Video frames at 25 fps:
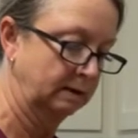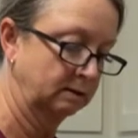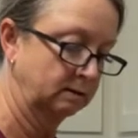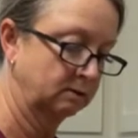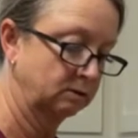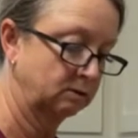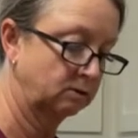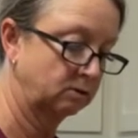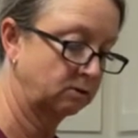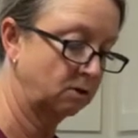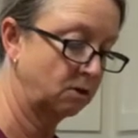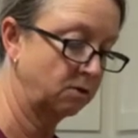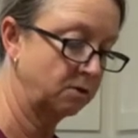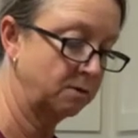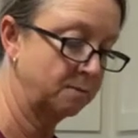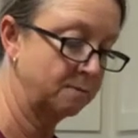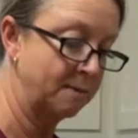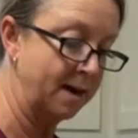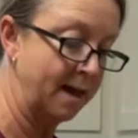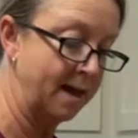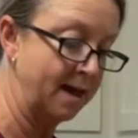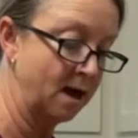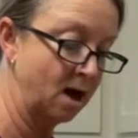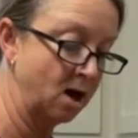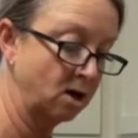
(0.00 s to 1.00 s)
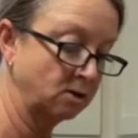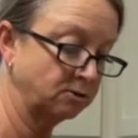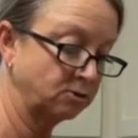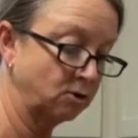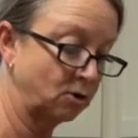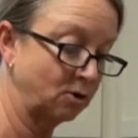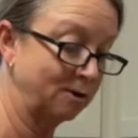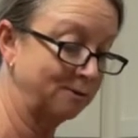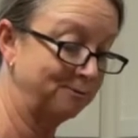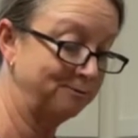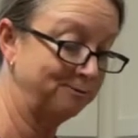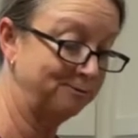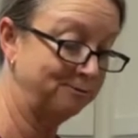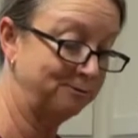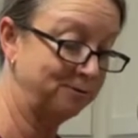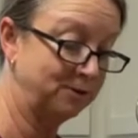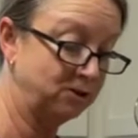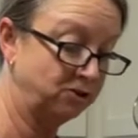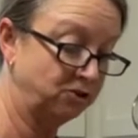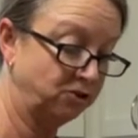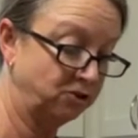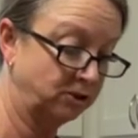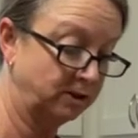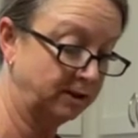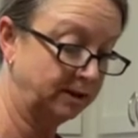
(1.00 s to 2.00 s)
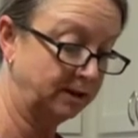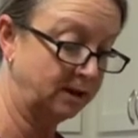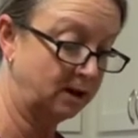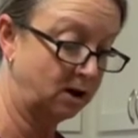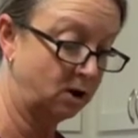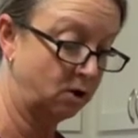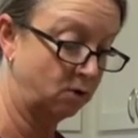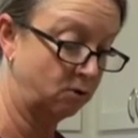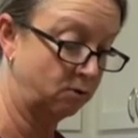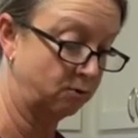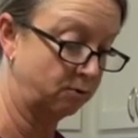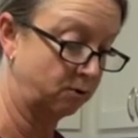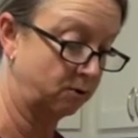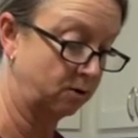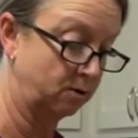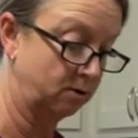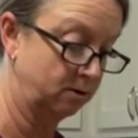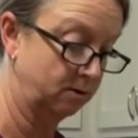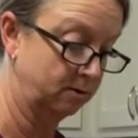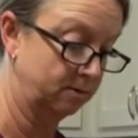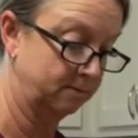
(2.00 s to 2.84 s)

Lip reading: So the Mayhaws are officially over.